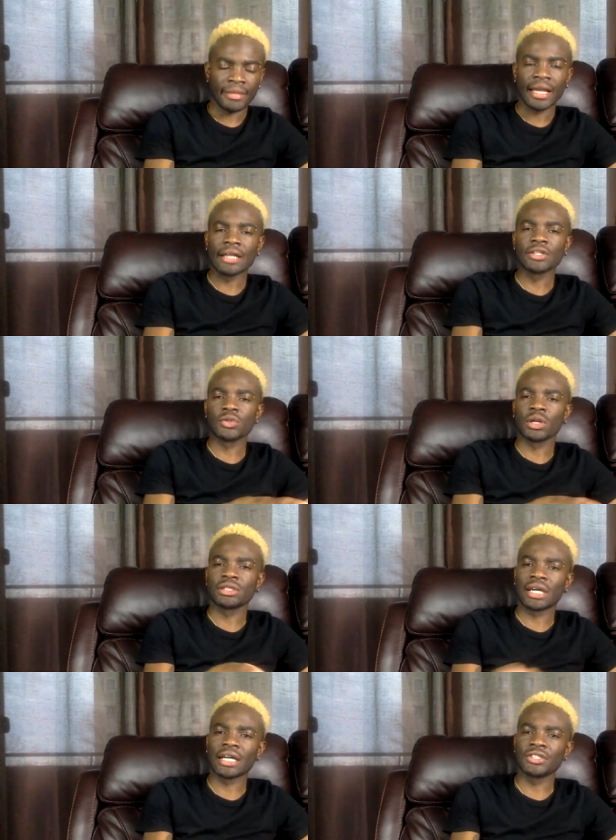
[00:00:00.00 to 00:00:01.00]
I just want
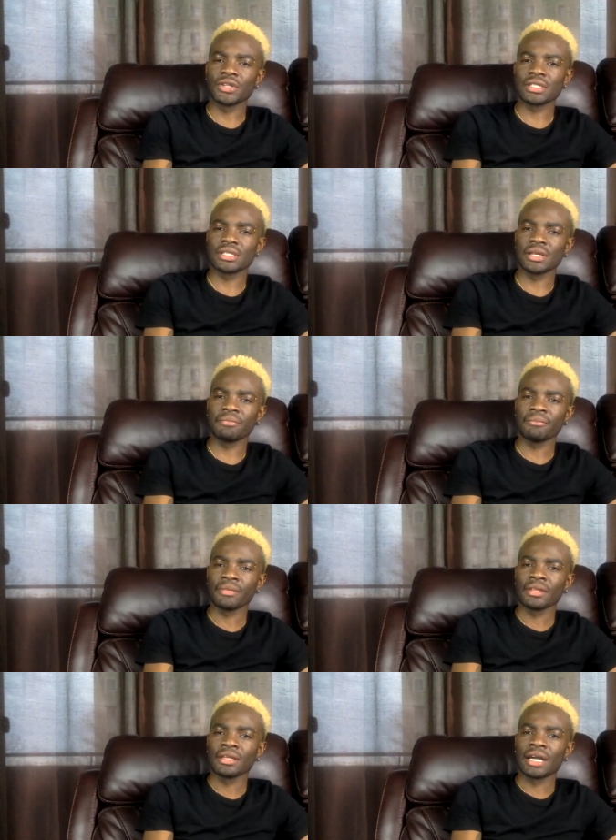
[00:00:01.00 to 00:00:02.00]
to address them
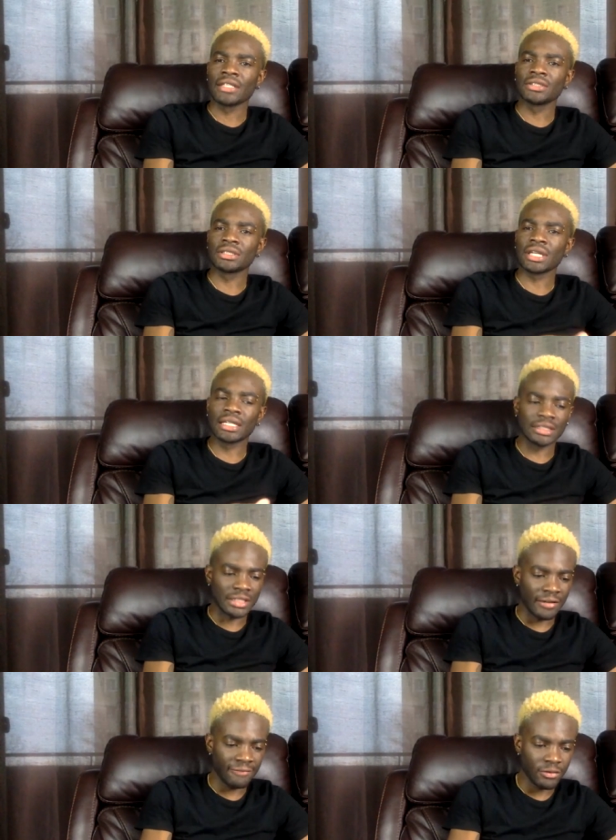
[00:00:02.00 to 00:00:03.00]
and just
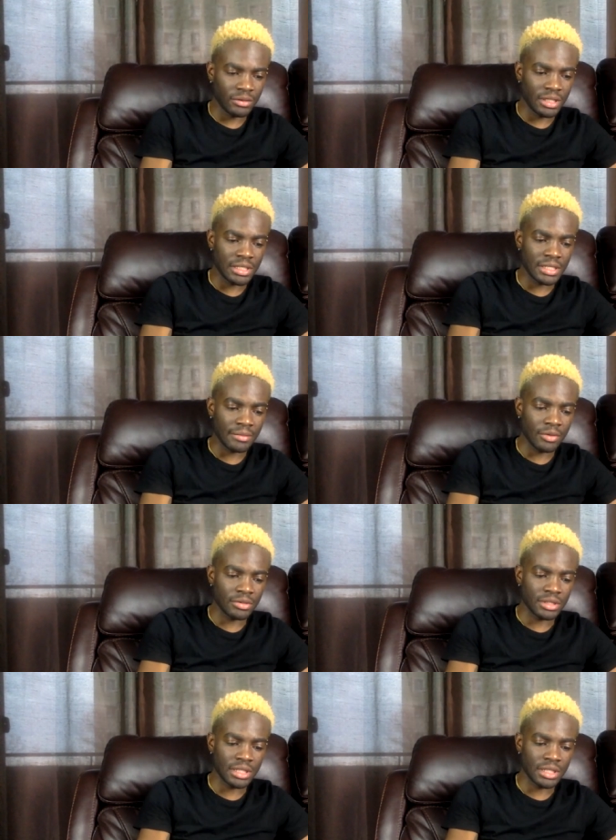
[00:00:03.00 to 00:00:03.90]
answer a few things about